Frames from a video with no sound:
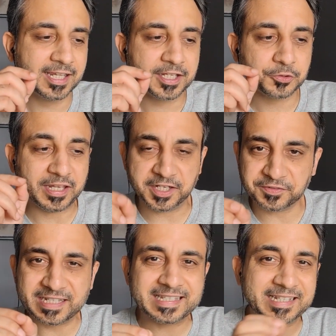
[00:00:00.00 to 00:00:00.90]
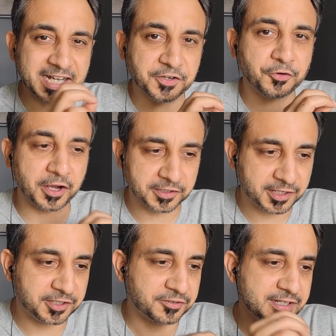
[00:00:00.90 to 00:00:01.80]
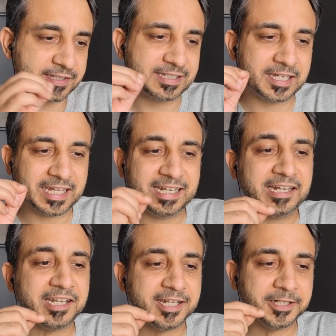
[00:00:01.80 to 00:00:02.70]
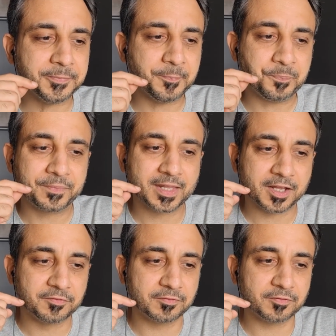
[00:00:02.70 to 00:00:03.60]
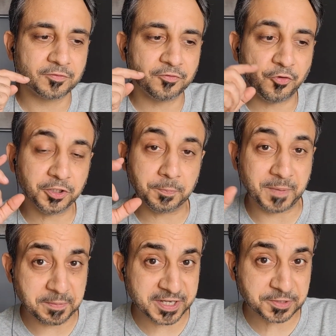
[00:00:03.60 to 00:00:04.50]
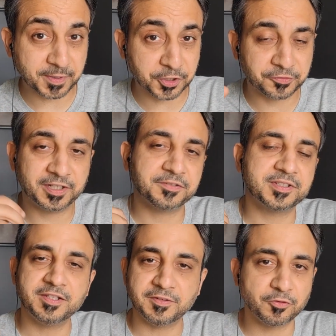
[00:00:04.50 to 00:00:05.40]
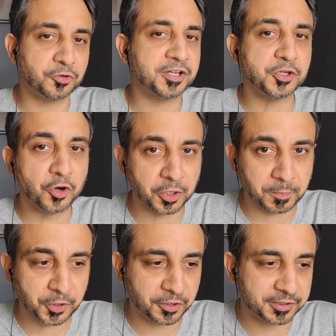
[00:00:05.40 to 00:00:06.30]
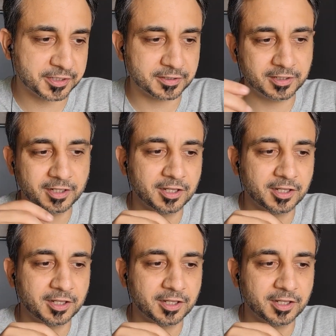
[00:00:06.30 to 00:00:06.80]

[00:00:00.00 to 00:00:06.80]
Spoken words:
So NFC is great for other countries. In India, for the payments part of NFC, we've already gone beyond it.